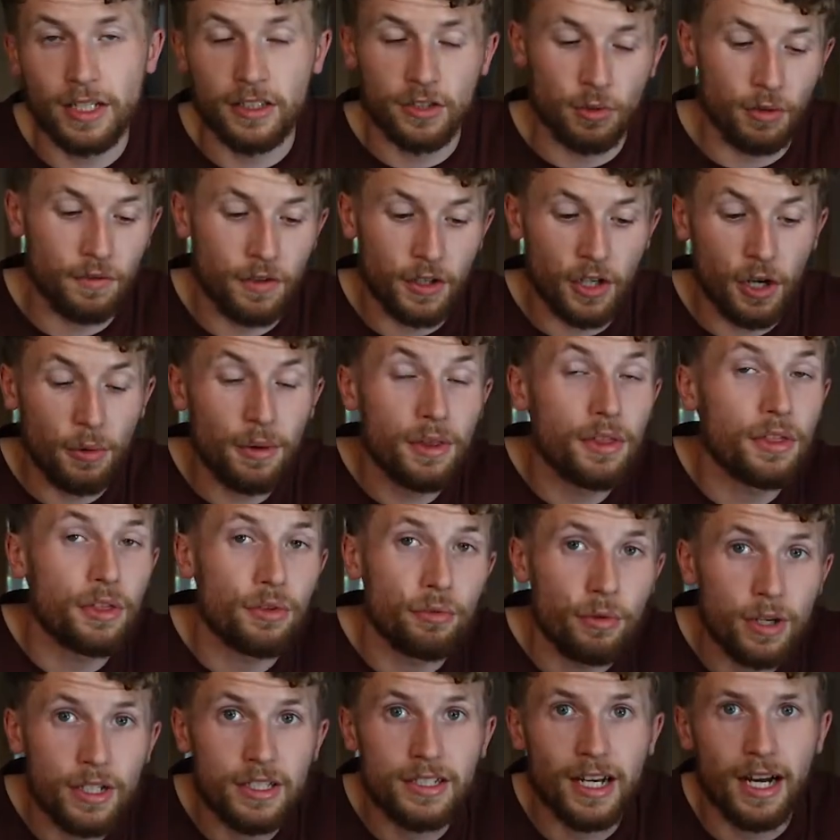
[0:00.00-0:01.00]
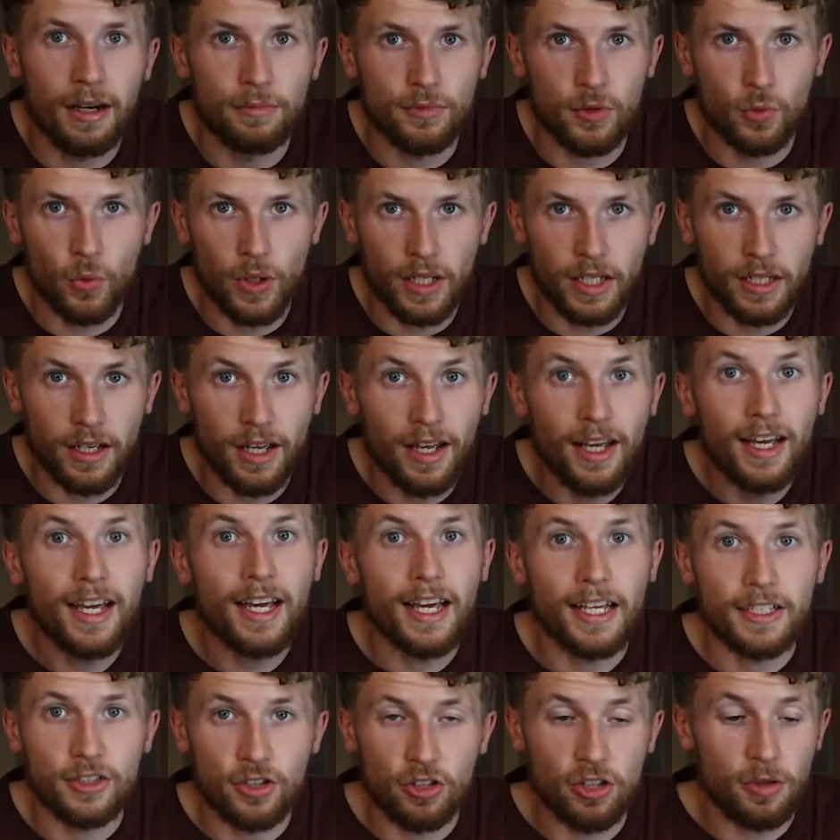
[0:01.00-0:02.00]
So if you're going 3 times a week,
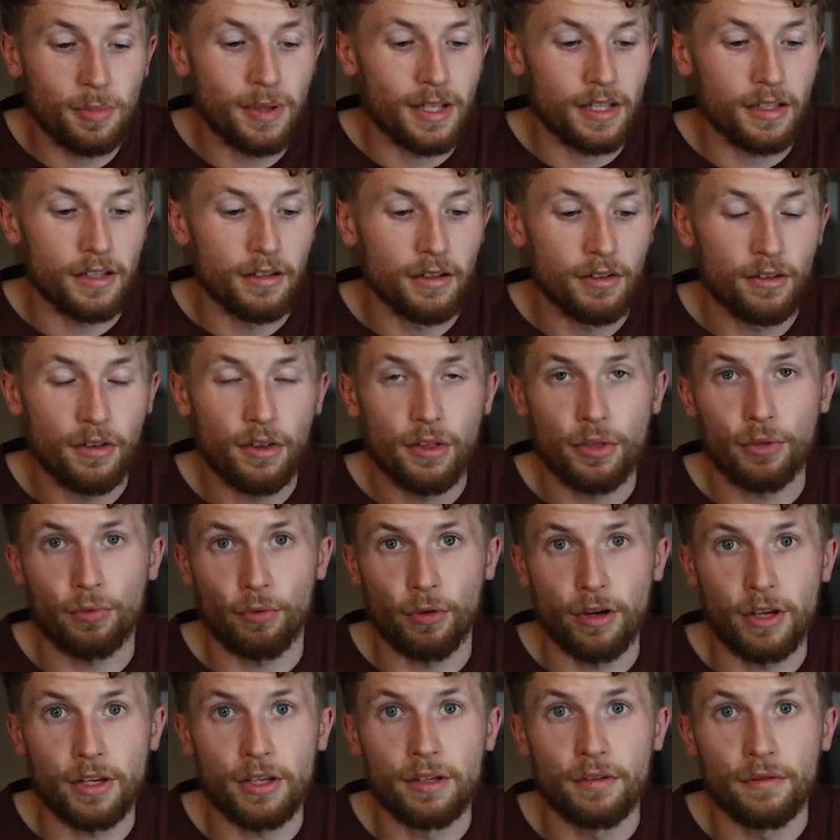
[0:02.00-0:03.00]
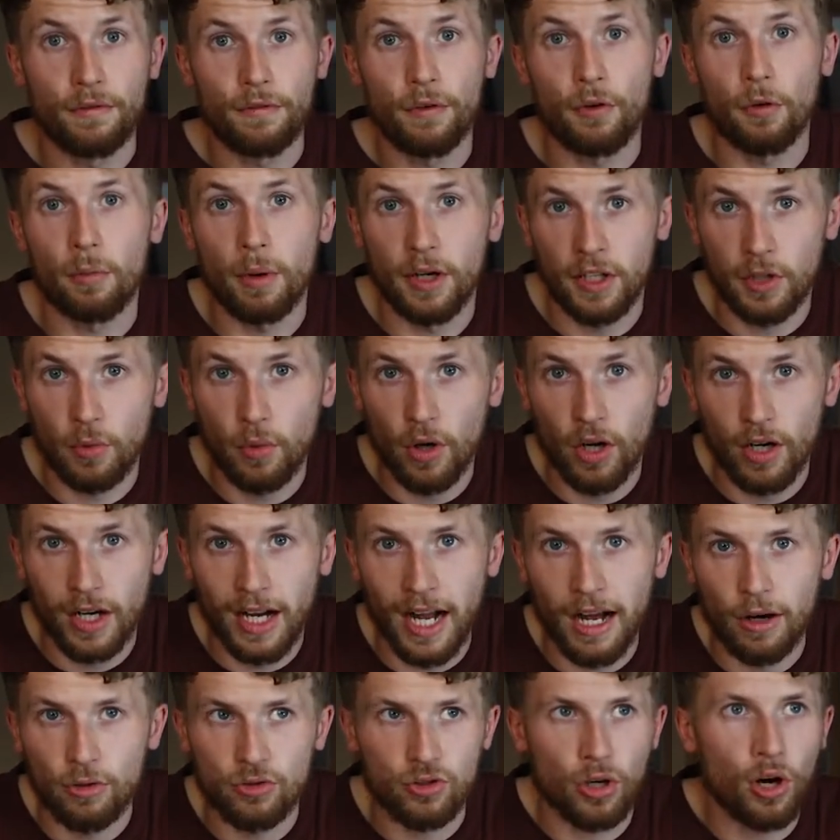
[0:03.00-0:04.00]
it's going to be 3 full body
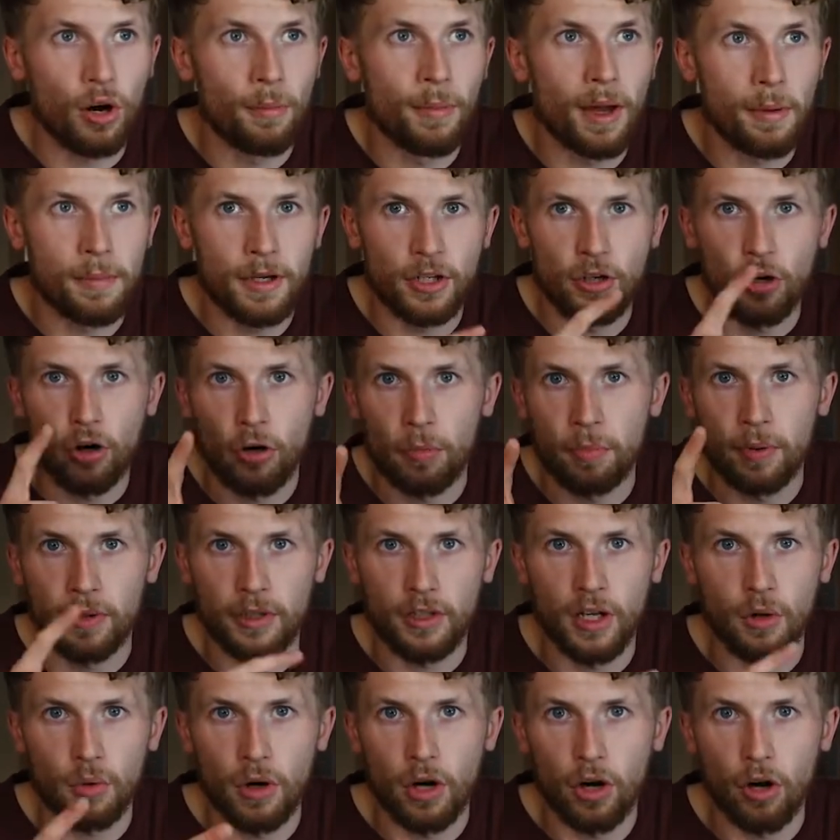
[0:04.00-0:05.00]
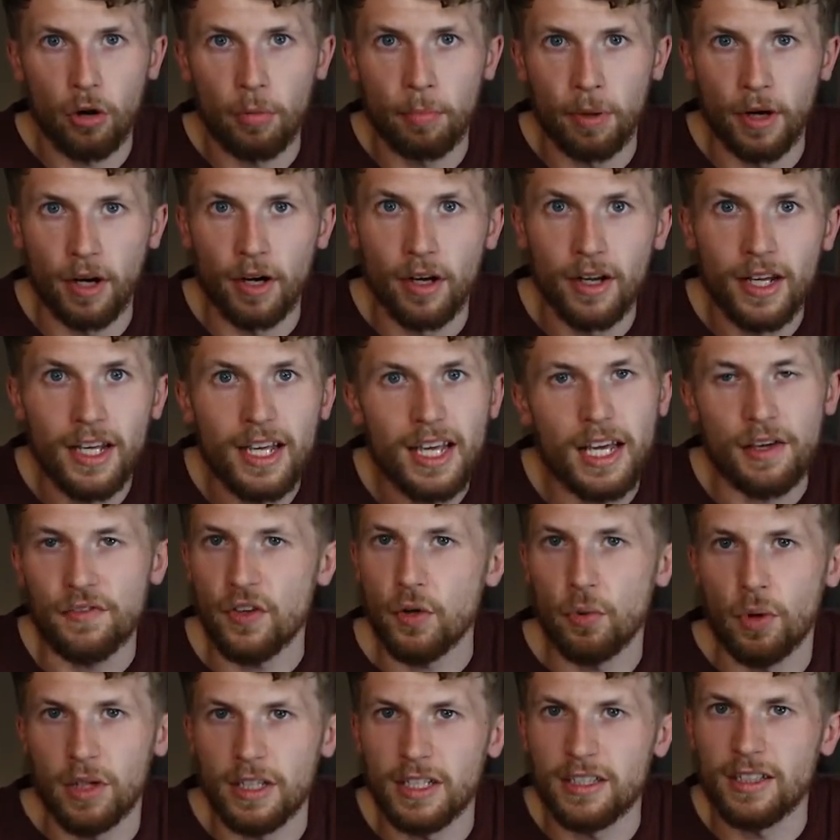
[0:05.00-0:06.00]
workouts, or maybe an upper lower upper if you
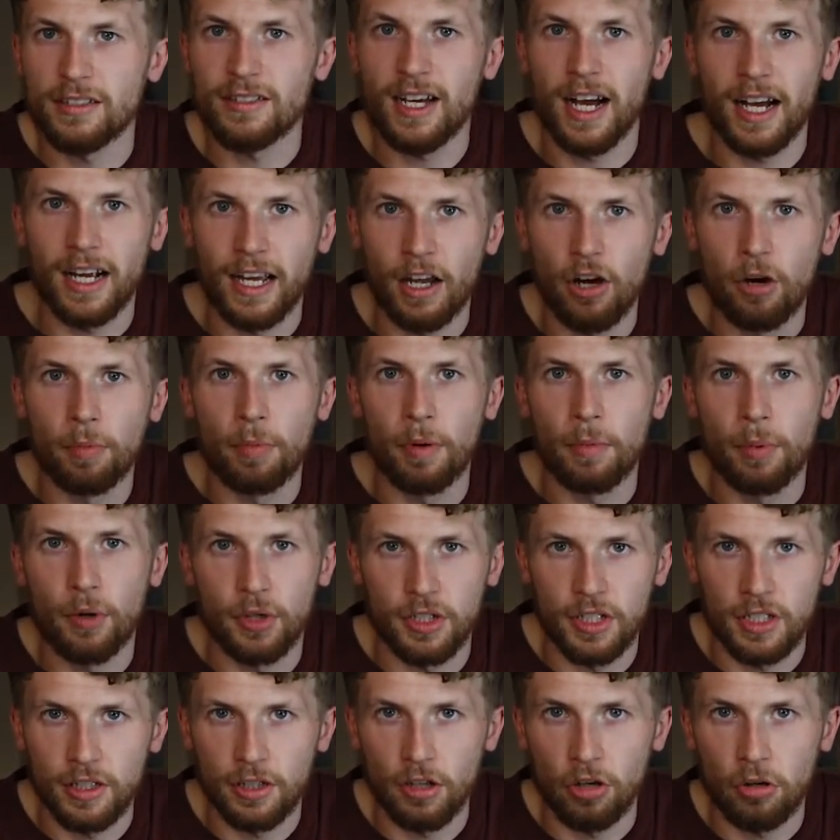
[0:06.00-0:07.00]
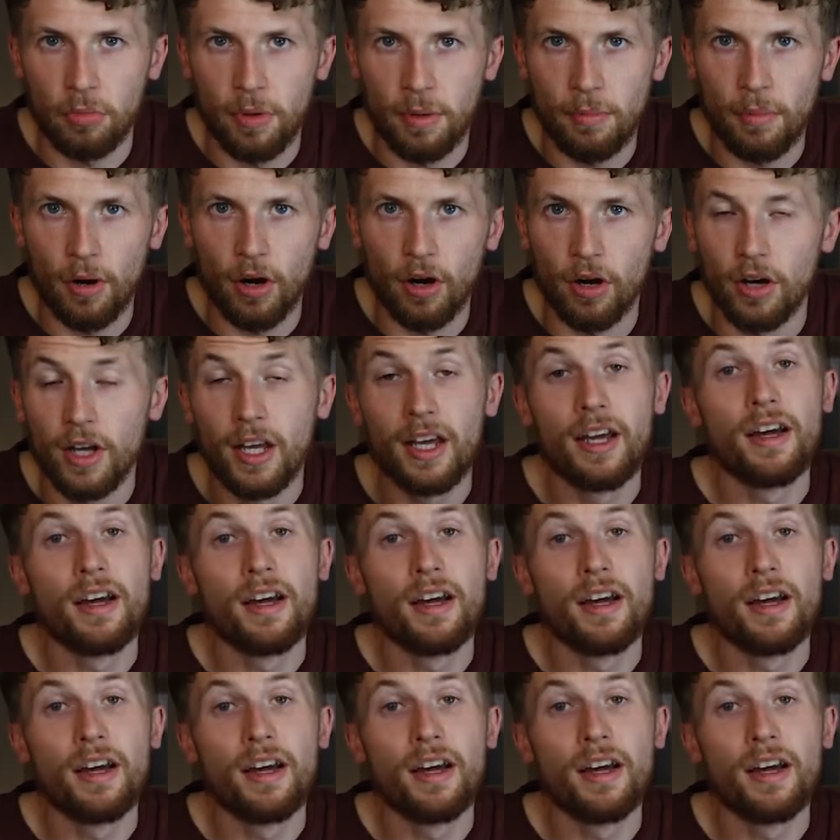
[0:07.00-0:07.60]
wanted to target upper body a little bit more.